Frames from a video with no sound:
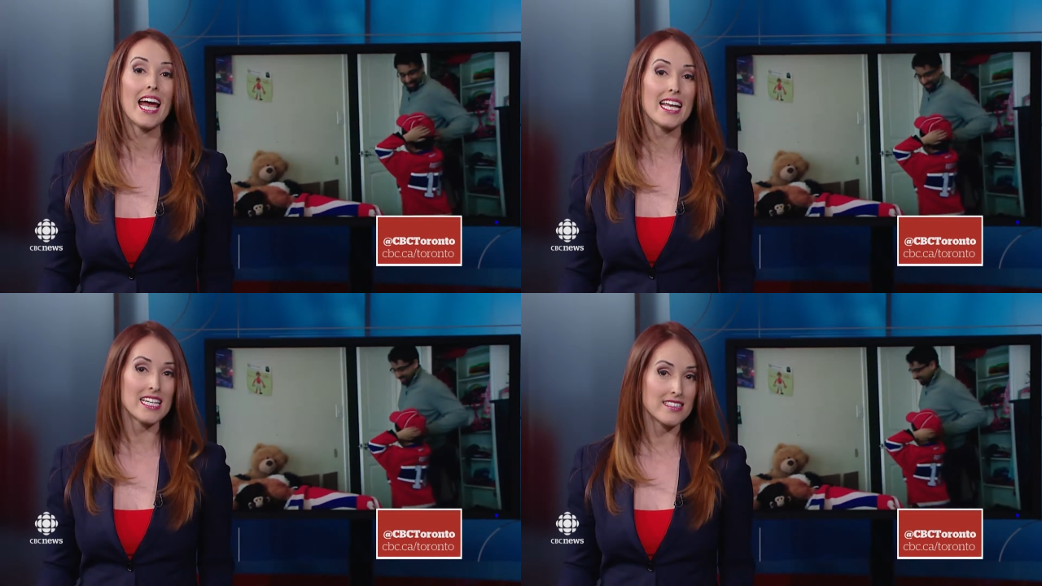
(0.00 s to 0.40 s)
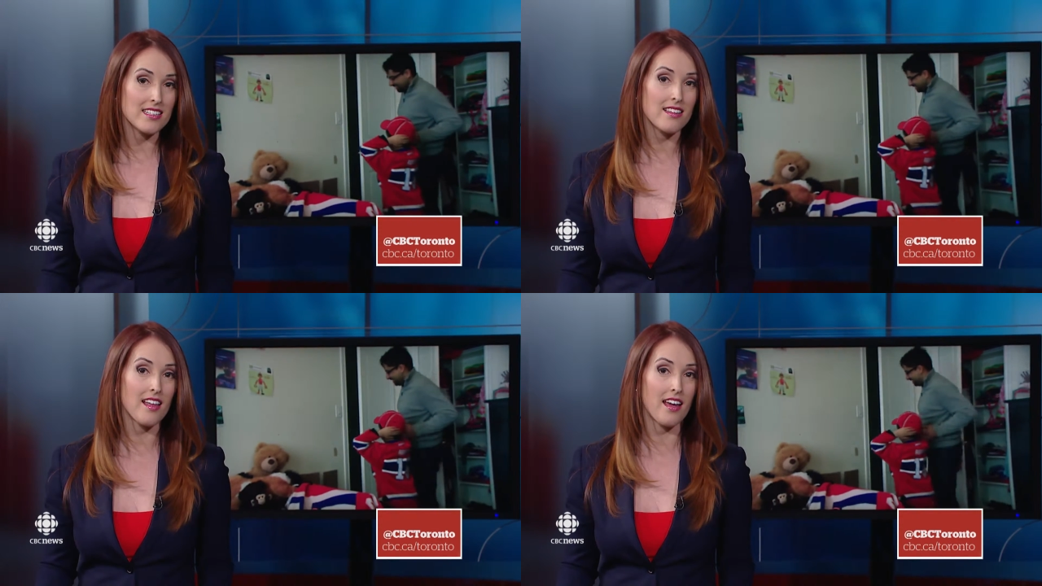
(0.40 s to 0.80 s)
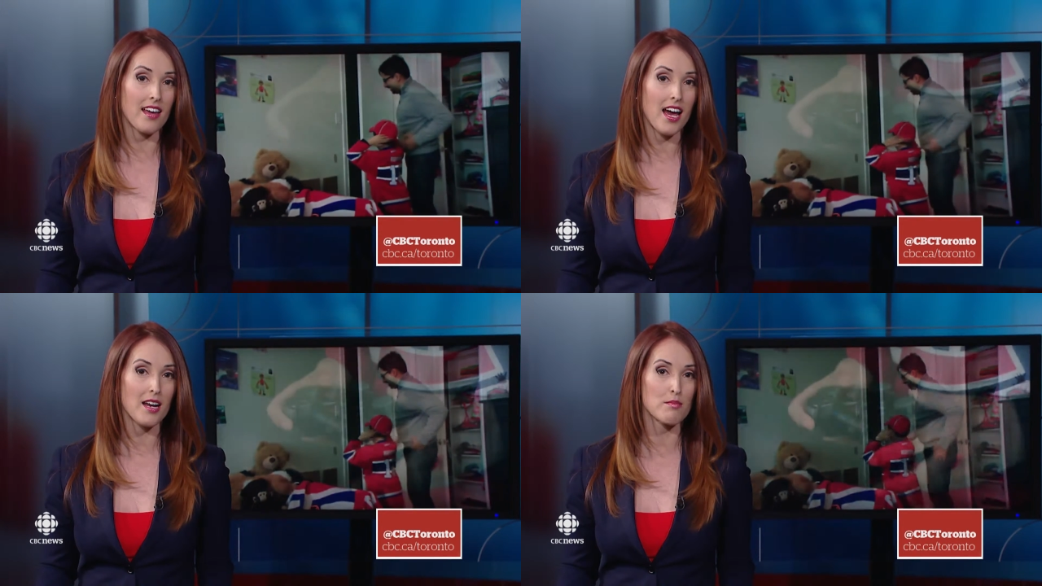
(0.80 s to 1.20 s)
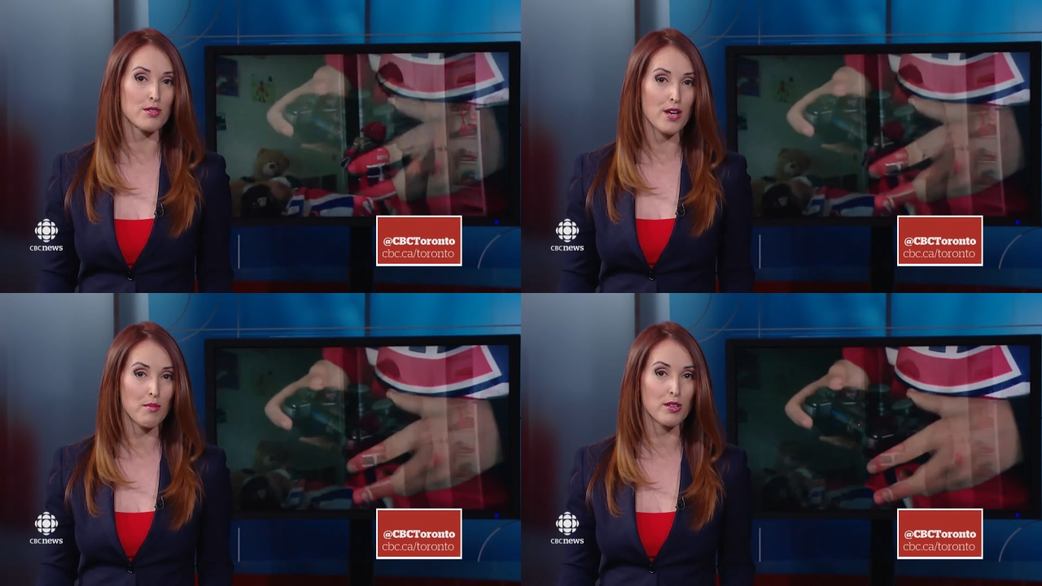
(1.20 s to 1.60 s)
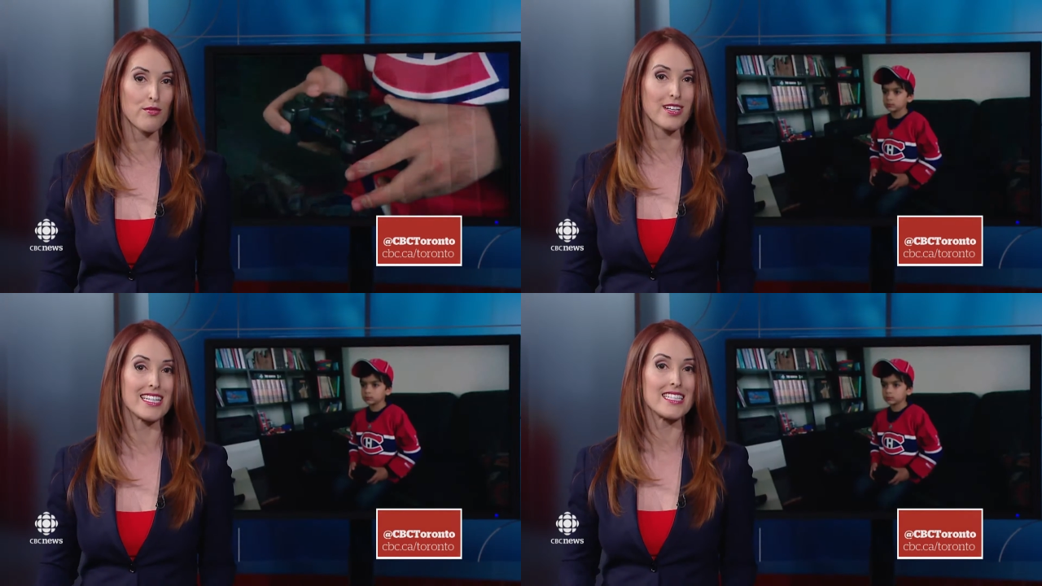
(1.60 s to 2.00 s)
And he did thank Adam's family
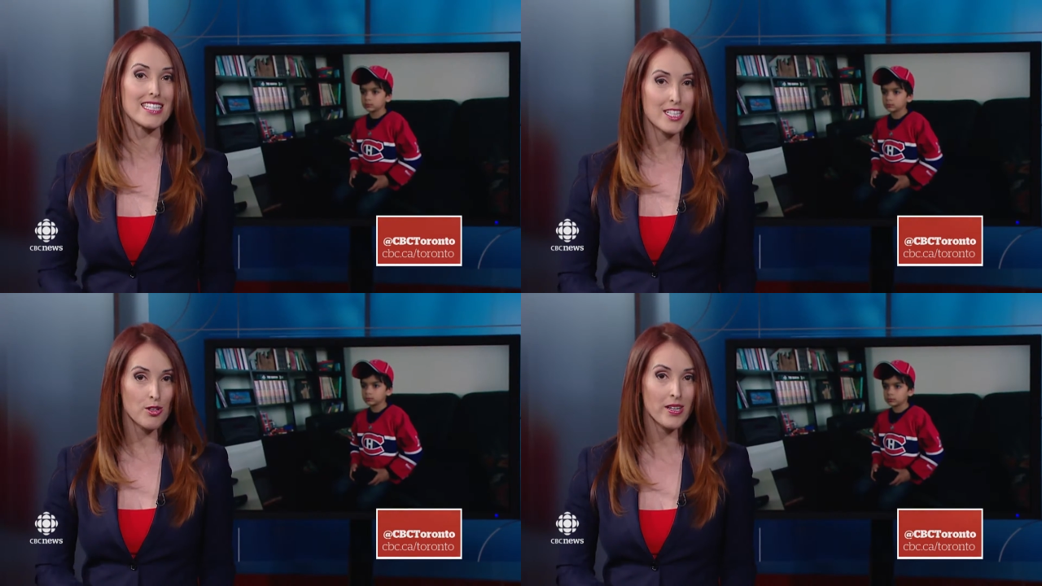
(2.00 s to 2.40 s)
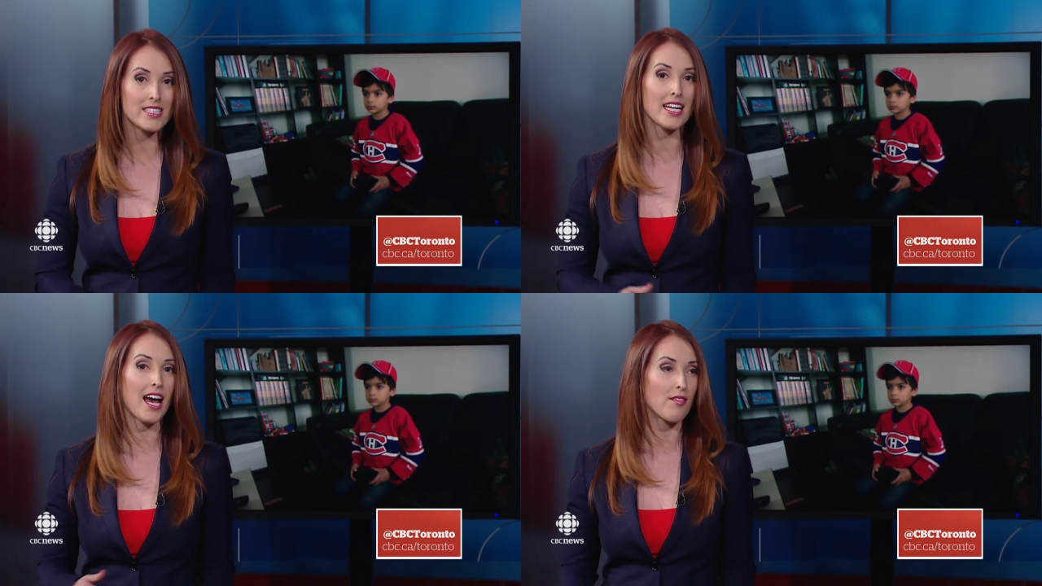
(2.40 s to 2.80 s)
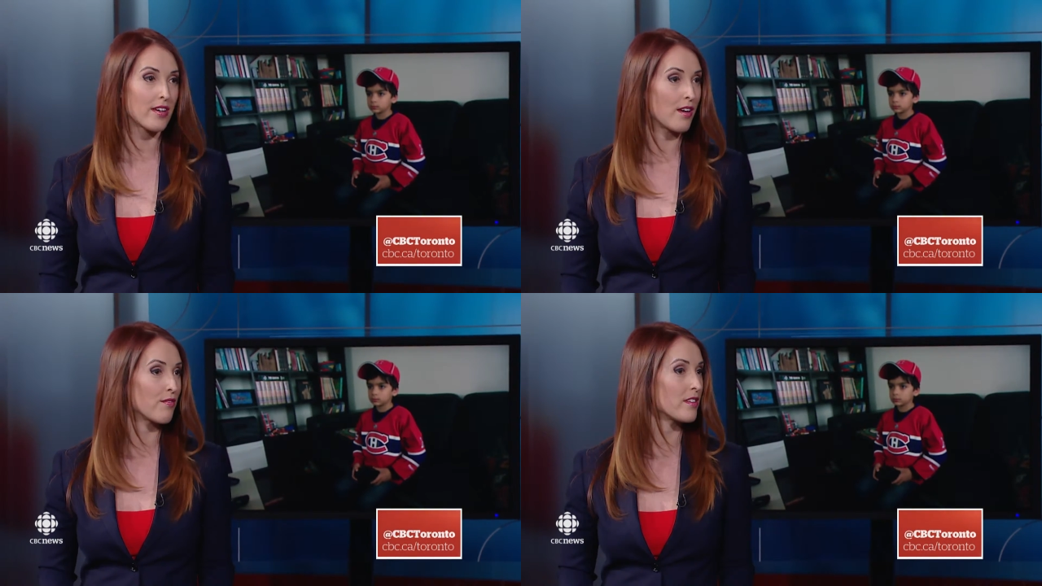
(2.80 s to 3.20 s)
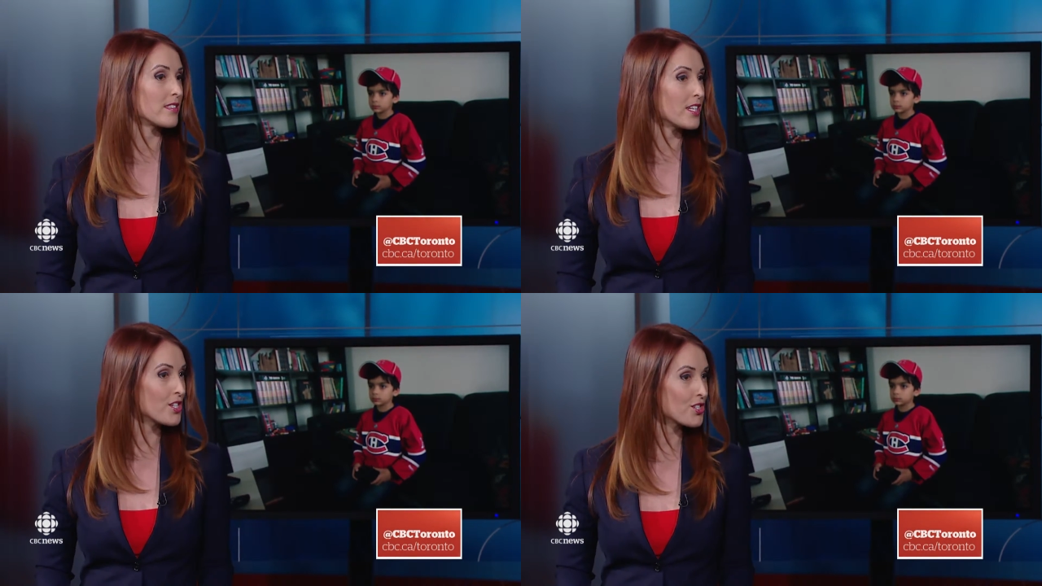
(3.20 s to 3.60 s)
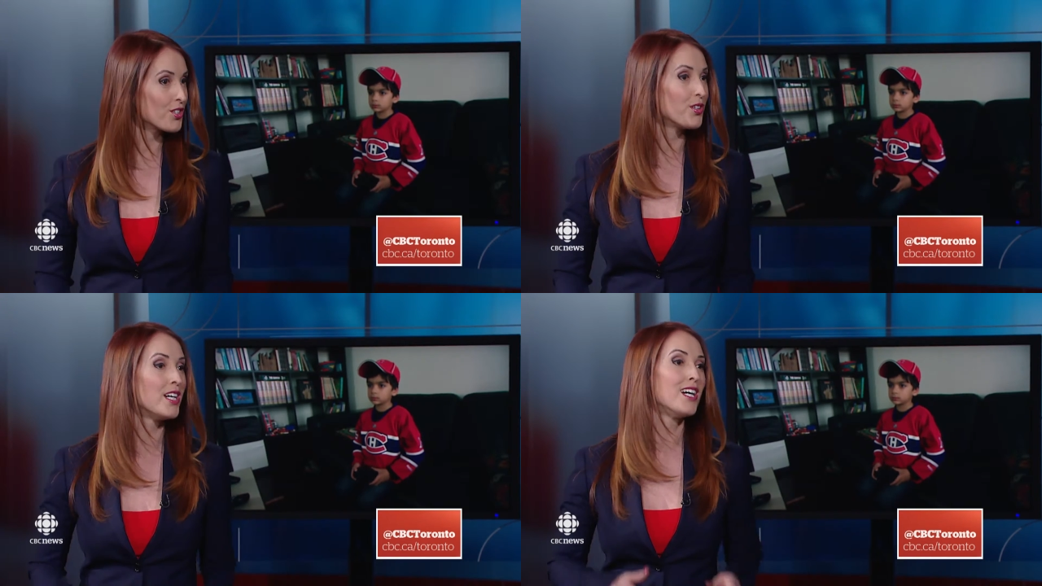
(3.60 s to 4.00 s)
for continuing to advocate for this issue.